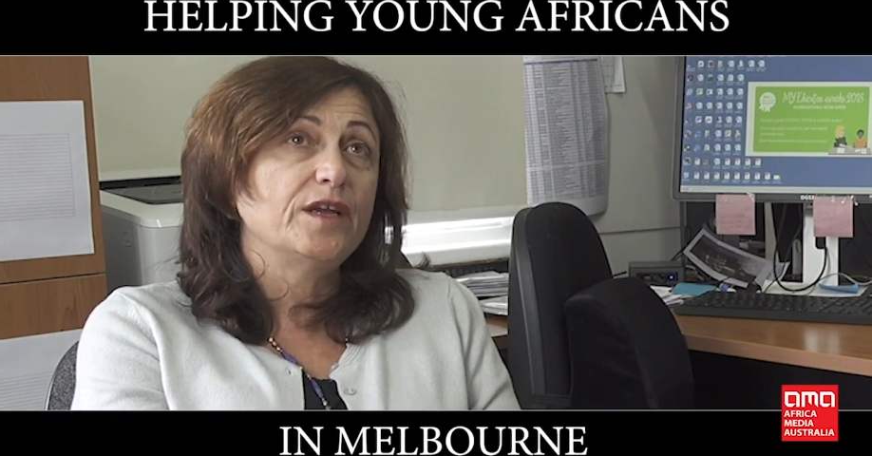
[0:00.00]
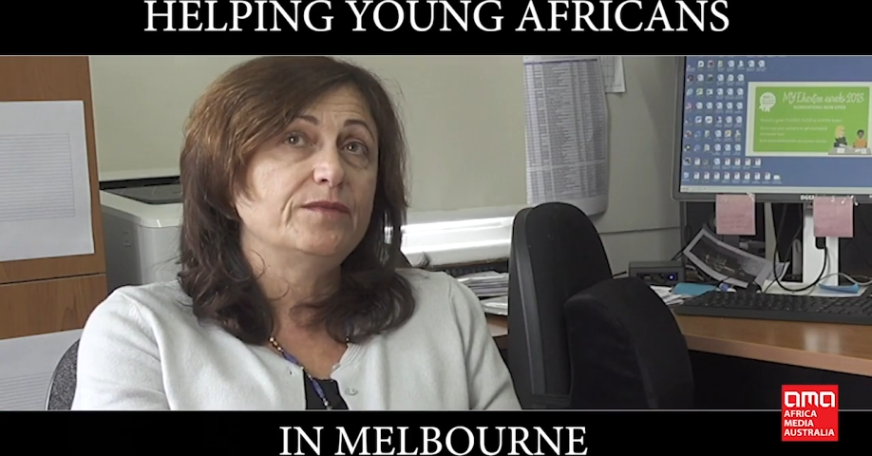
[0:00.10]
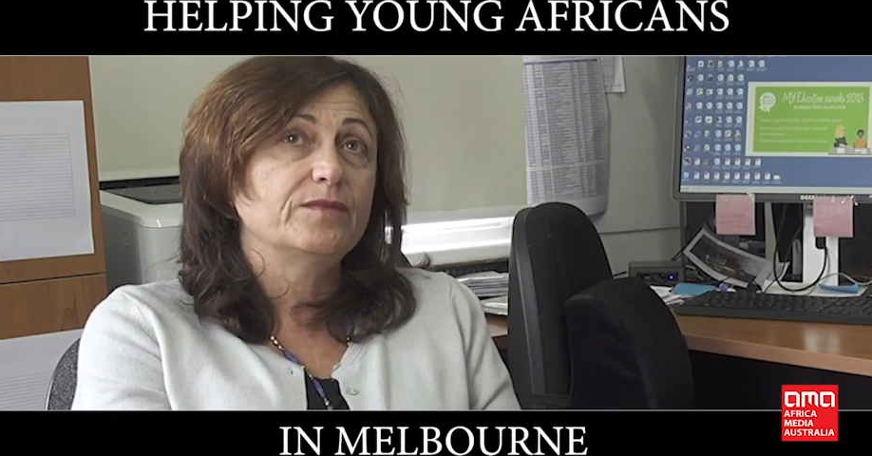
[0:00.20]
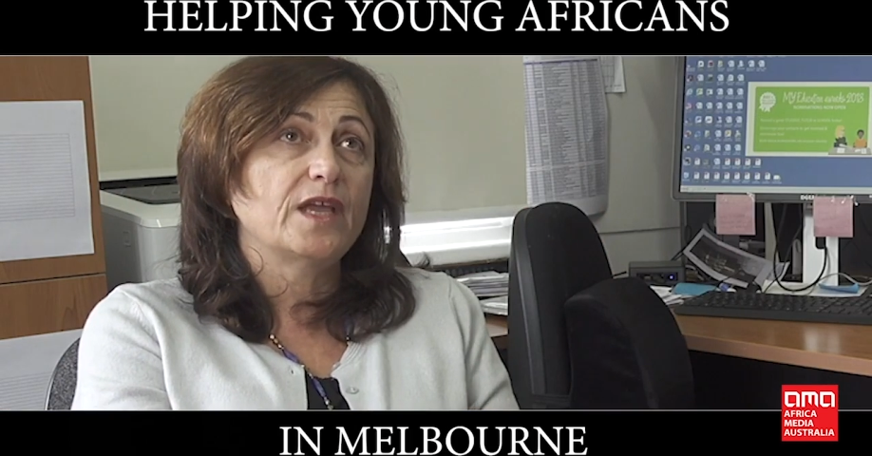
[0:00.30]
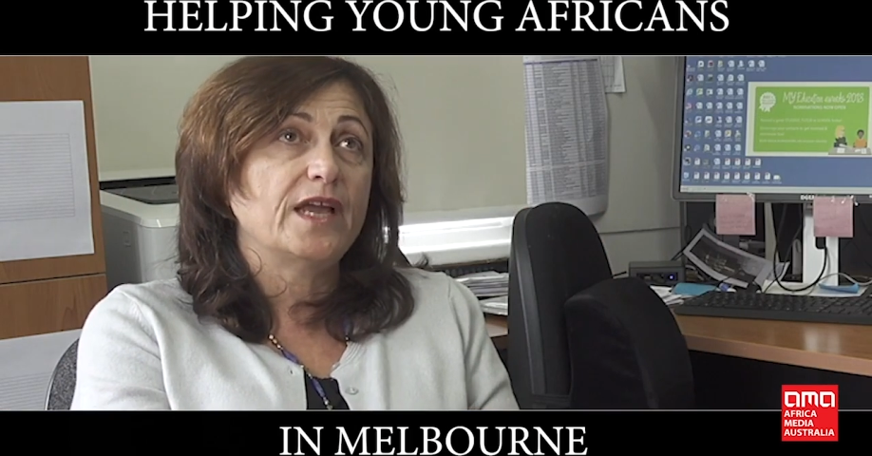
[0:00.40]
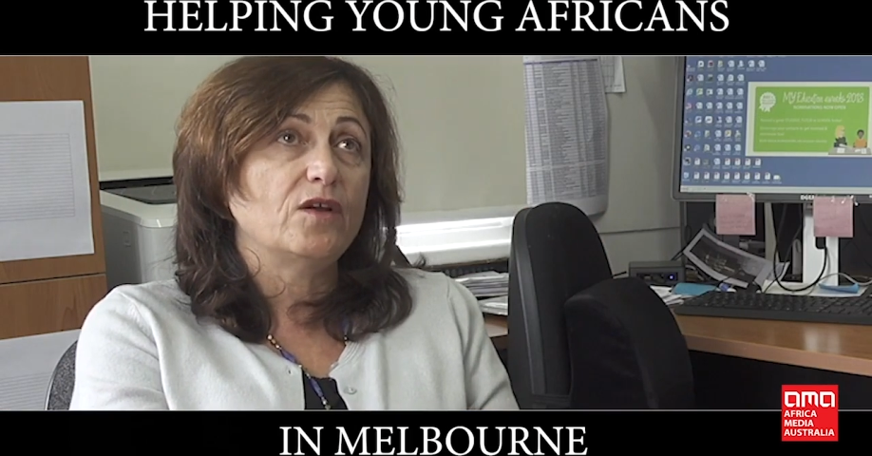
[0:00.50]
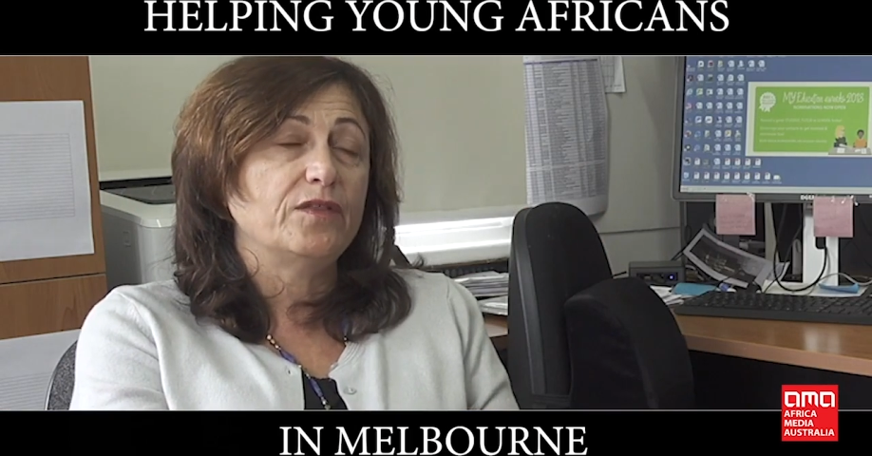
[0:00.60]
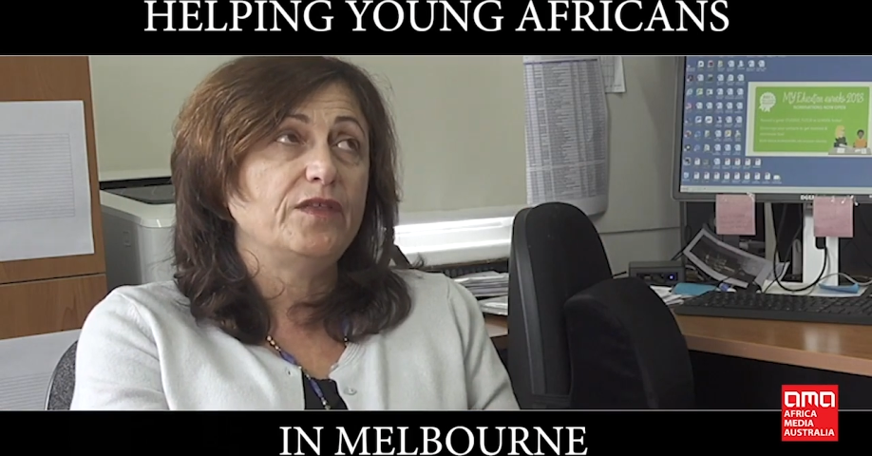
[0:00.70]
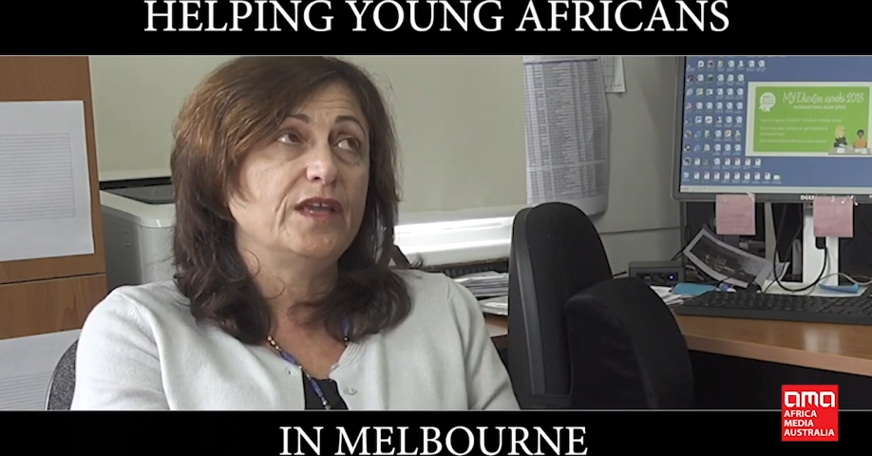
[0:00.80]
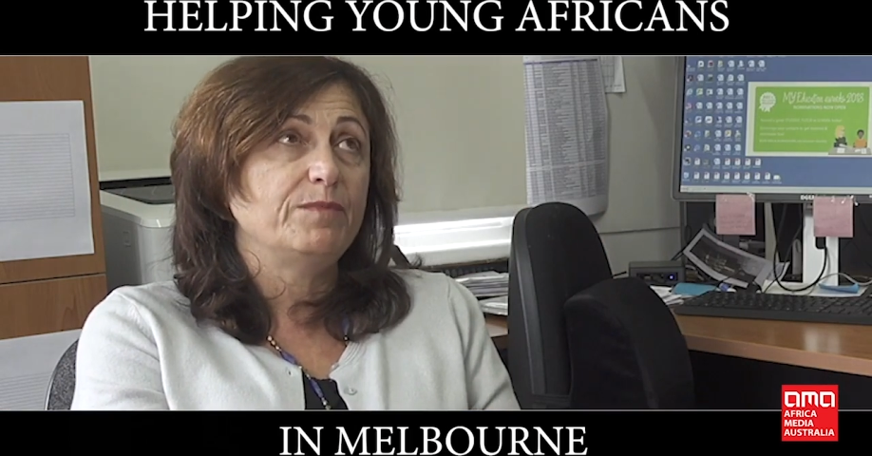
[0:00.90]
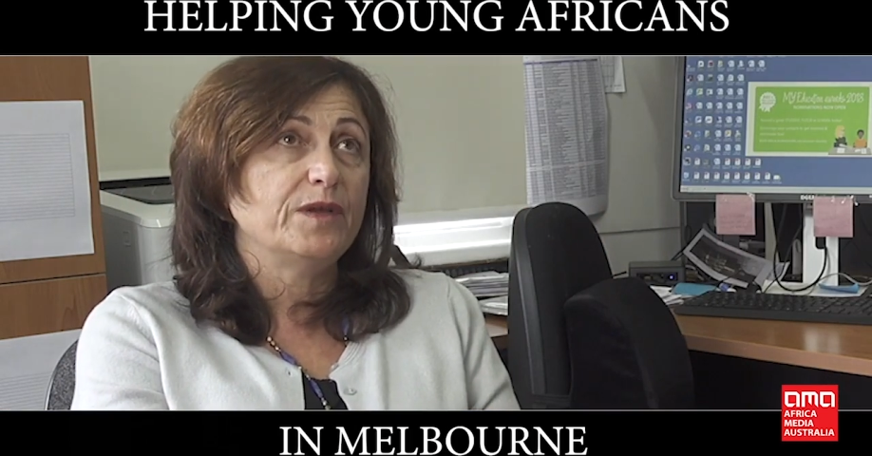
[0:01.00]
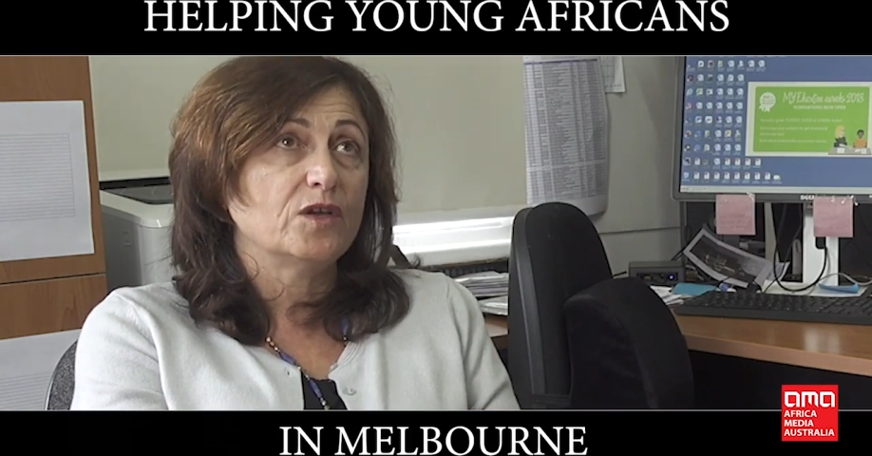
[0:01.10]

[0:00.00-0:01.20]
I think